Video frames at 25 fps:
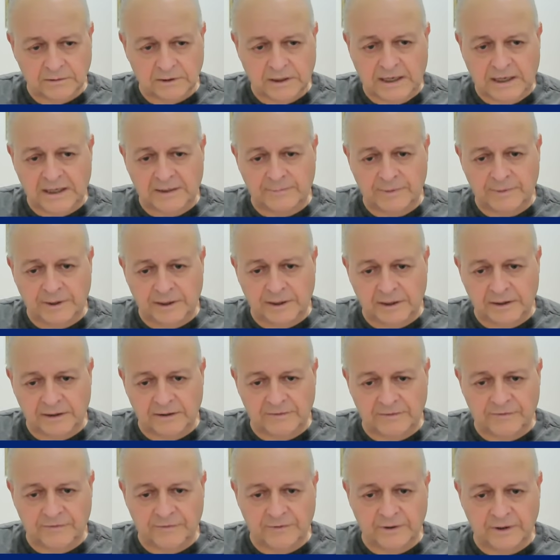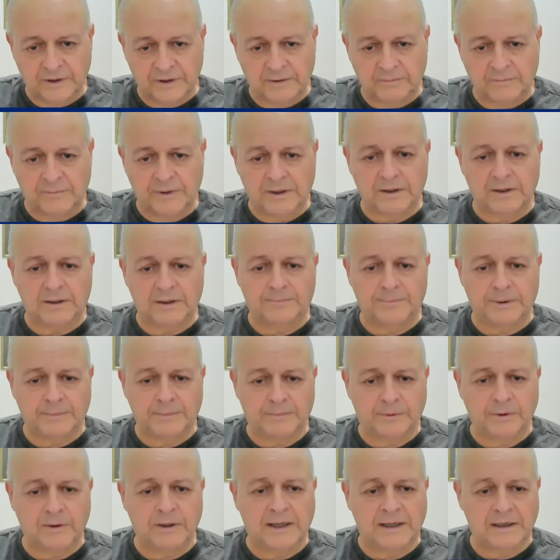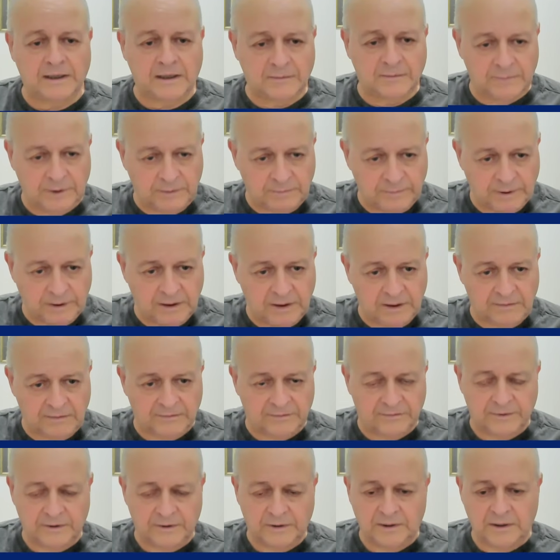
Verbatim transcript: I believe, and many people like me believe,